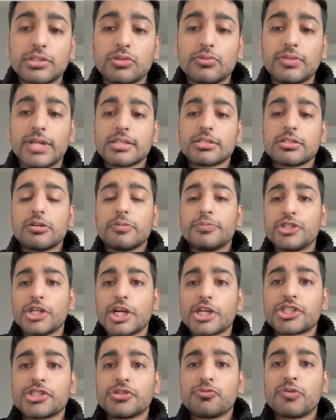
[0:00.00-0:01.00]
So that's an
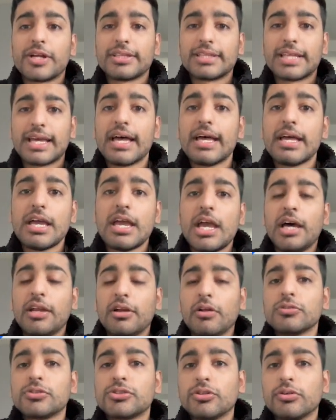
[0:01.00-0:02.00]
objection right there. And
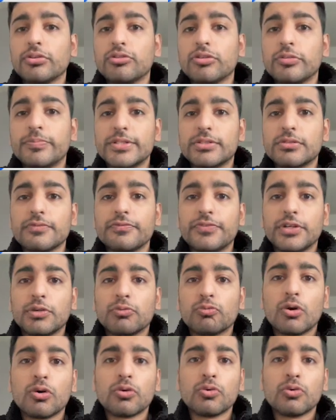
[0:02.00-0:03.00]
also it could be something
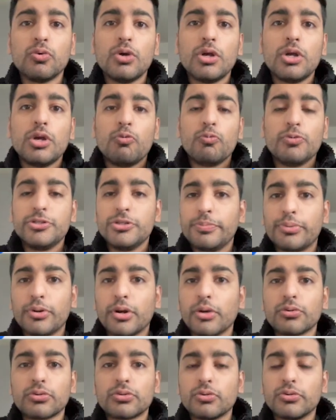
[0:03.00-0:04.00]
wrong with your
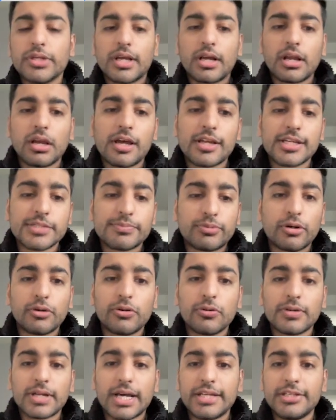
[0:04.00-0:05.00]
product or your client's
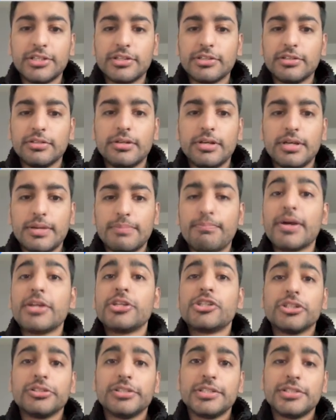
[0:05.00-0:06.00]
product, and you can
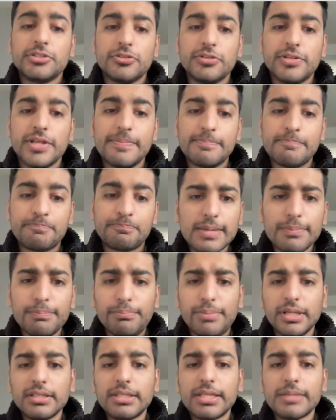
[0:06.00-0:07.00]
mention this to them.
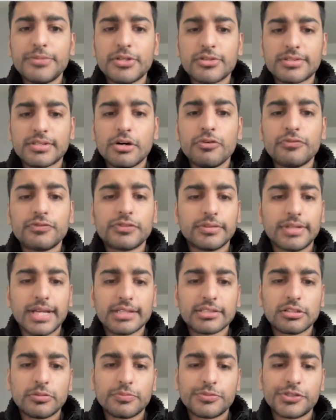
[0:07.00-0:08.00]
Build them yourself, so
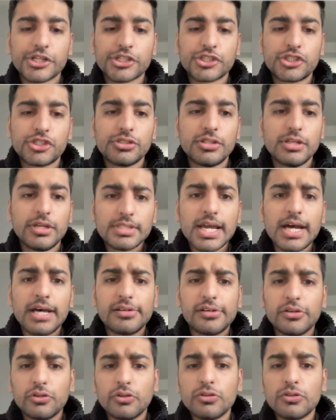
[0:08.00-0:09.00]
that's an objection. And
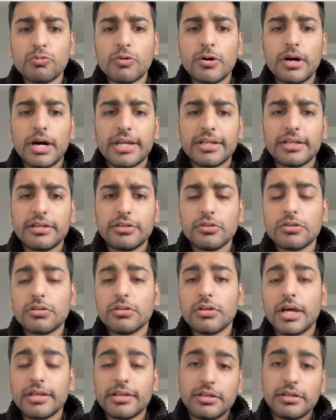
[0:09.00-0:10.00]
another one, and
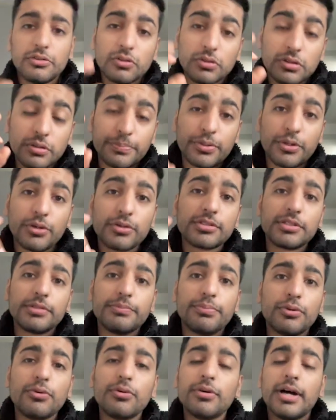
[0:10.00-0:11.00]
another person
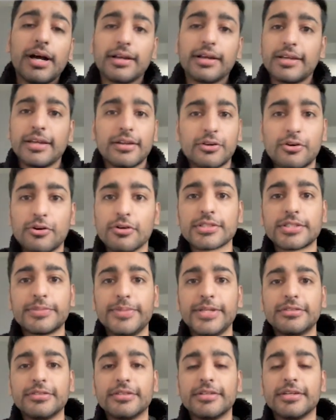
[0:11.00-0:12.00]
put, again I can't
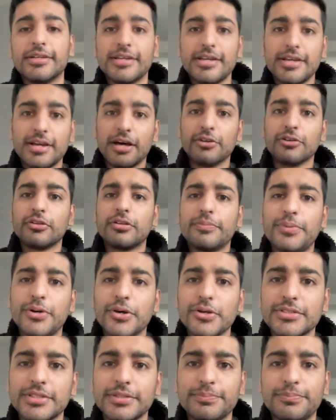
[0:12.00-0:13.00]
speak today, another
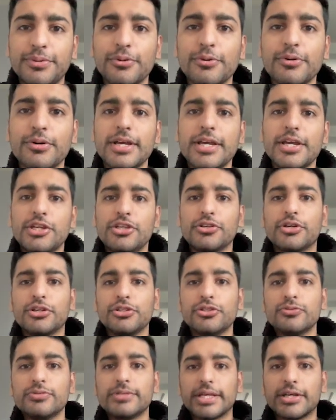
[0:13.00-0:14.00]
person put, you can
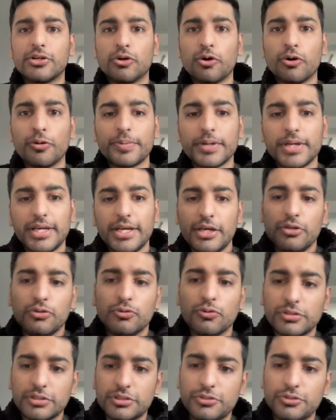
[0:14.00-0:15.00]
use a cup in
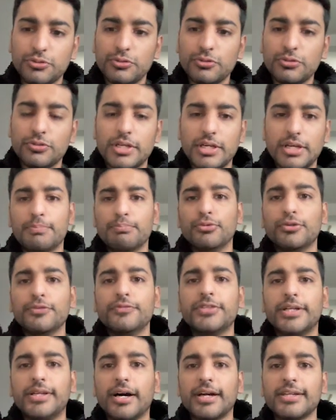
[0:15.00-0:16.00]
order to move
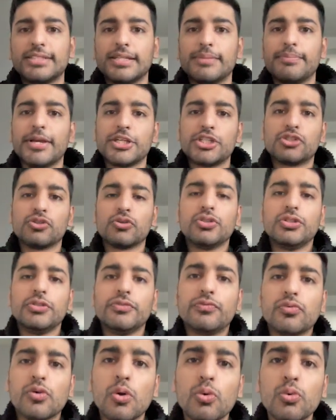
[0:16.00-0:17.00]
the dice and make sure
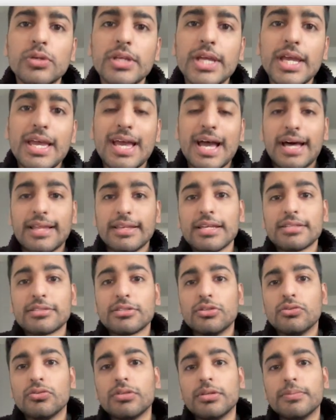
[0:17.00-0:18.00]
you've rolled. And that's
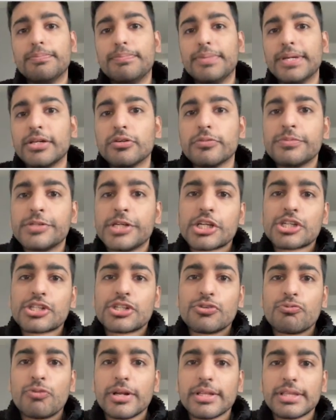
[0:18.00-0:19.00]
another big
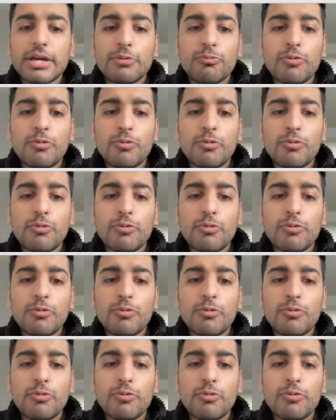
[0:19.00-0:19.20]
objection right there.